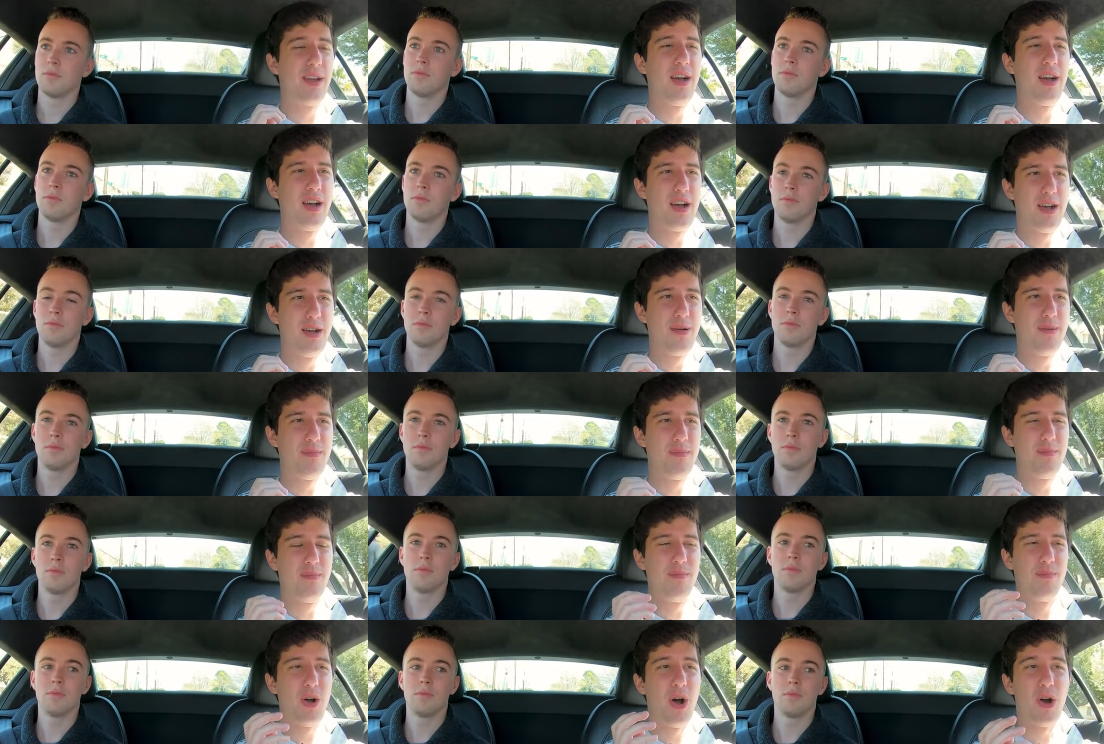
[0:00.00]

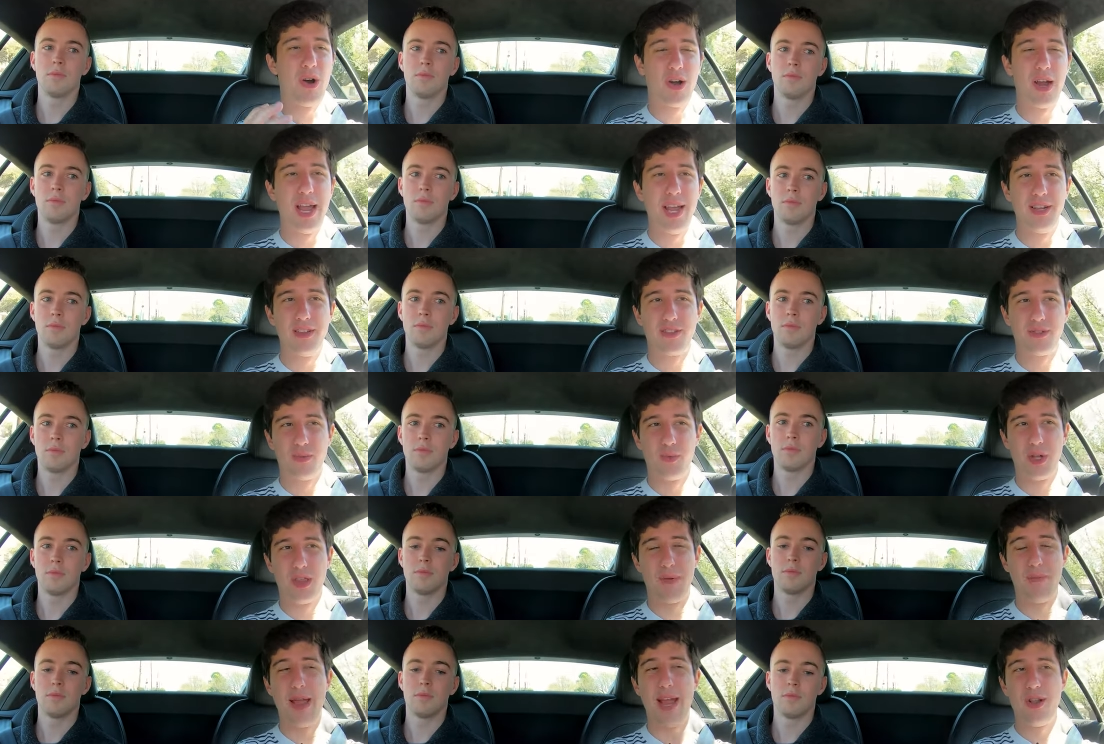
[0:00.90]
Speaker 1: um, R eights
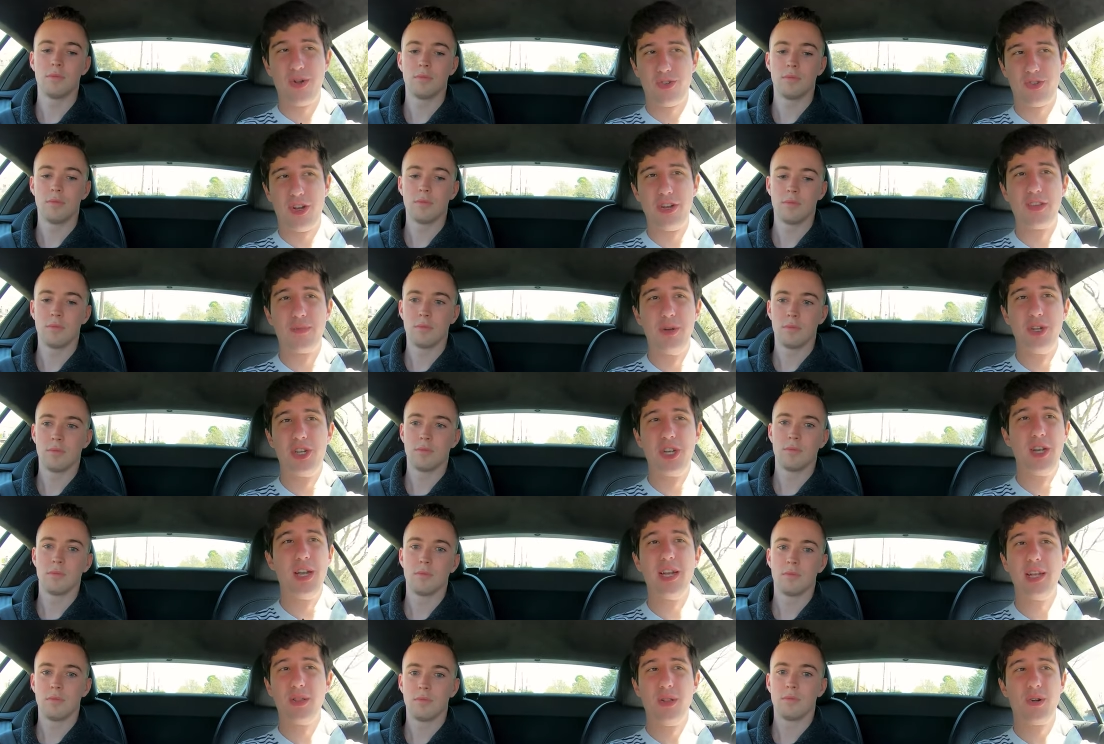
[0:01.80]
with a manual
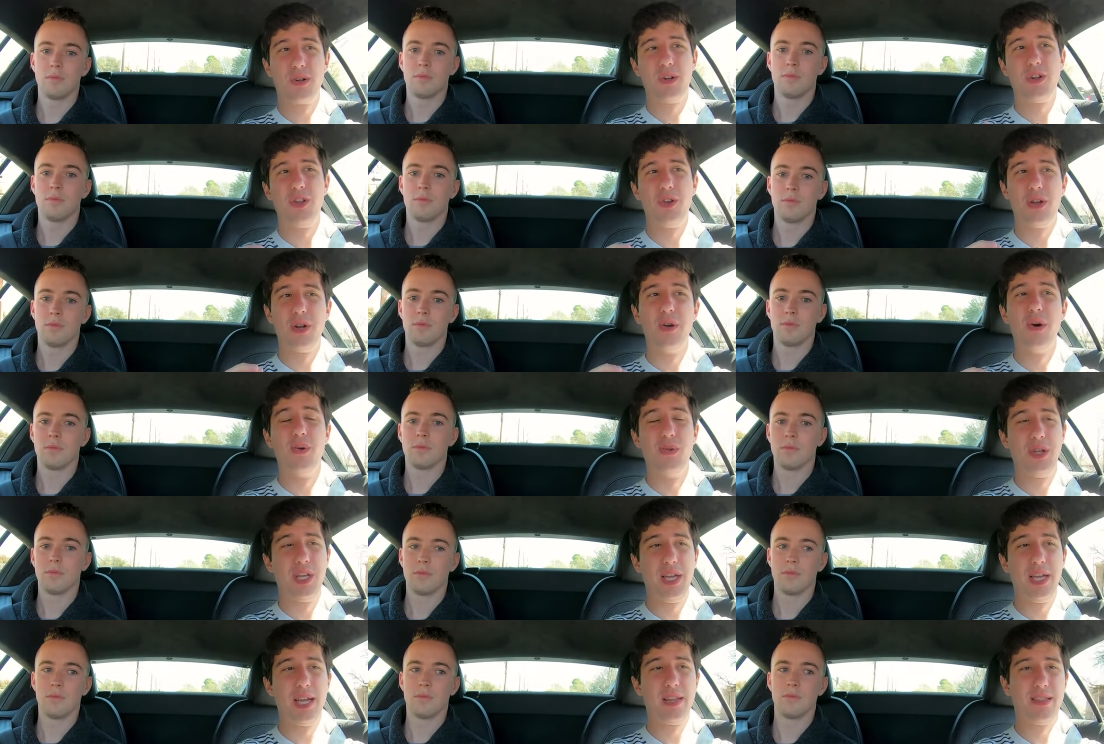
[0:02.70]
transmission any longer. You can
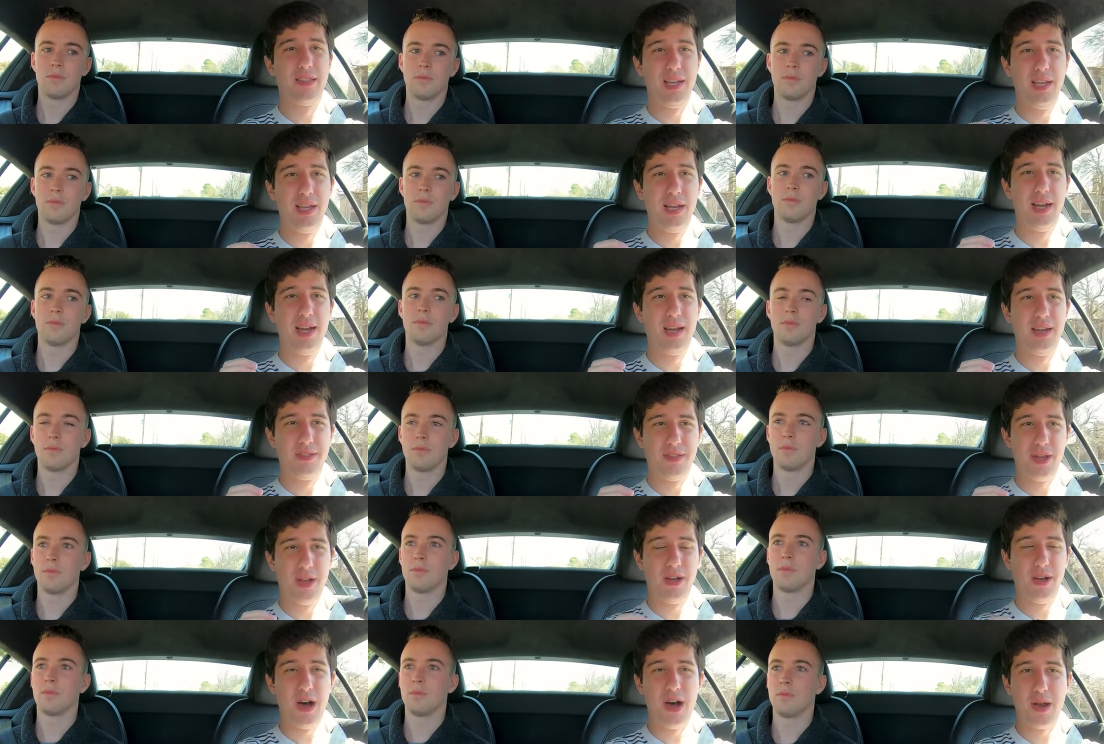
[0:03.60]
only get the uh,
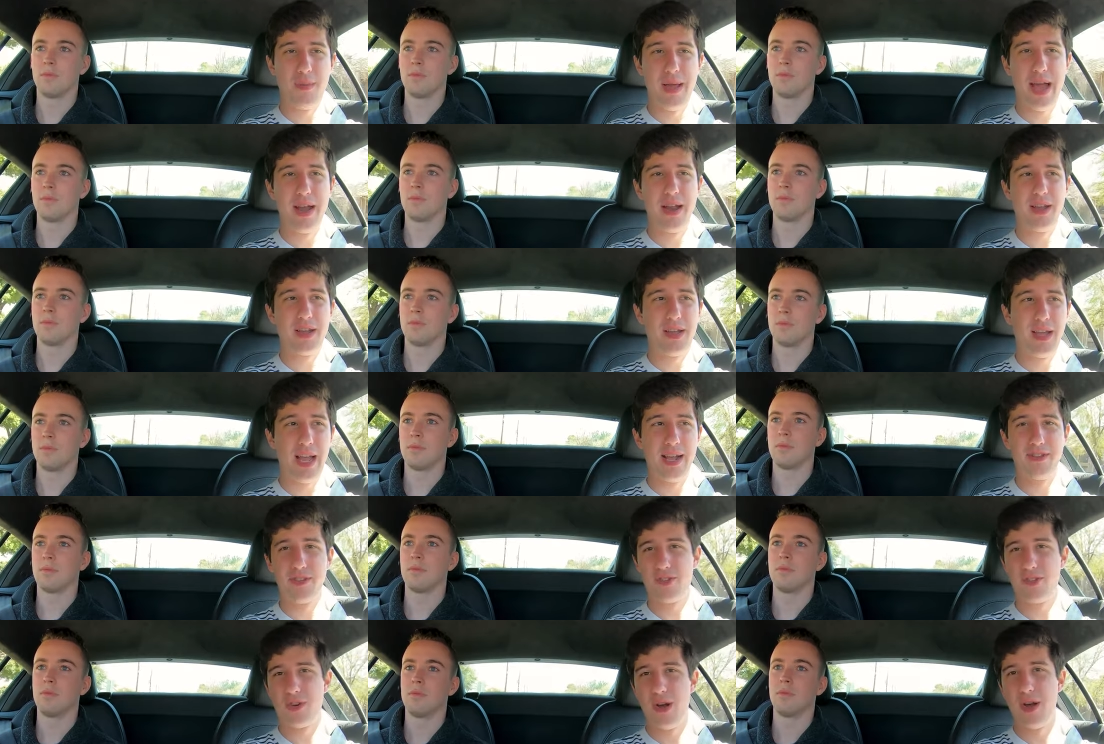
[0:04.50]
the automatic
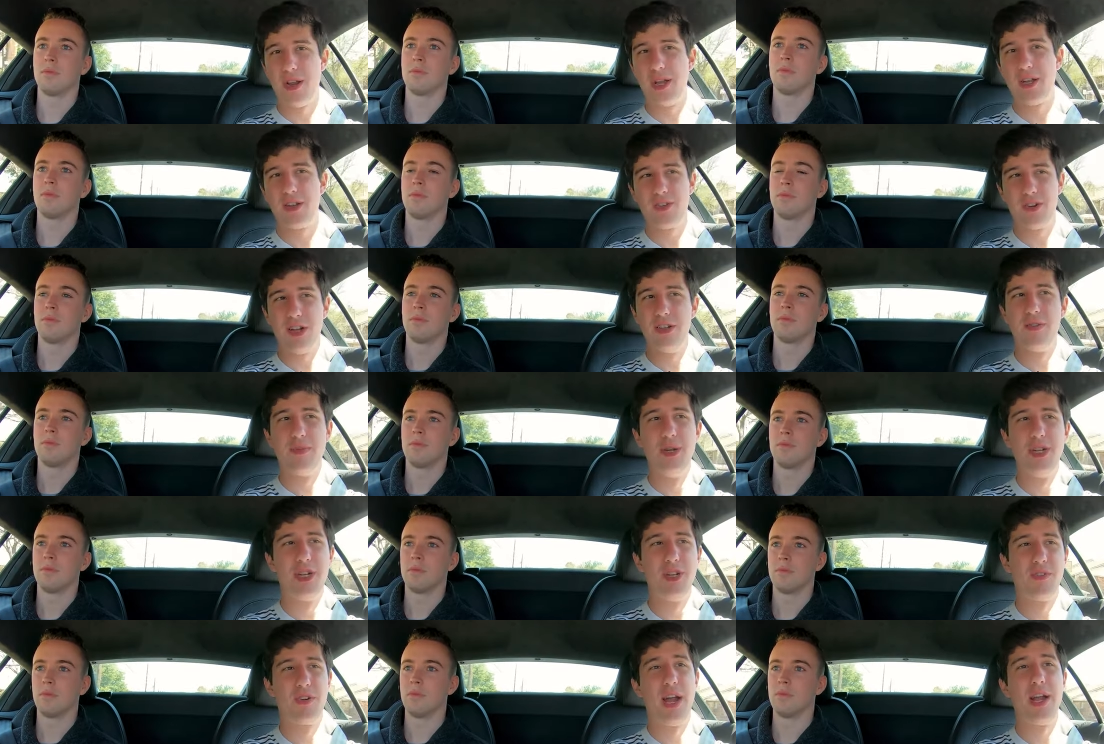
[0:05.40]
S-Tronic
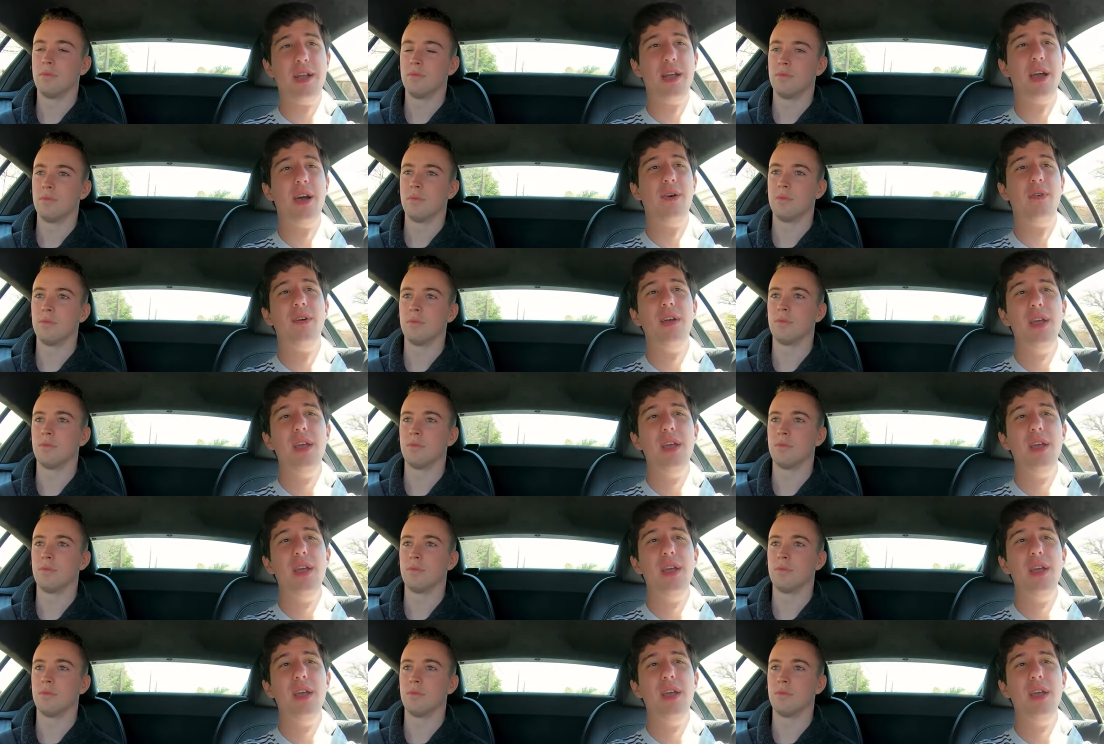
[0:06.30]
transmission right now.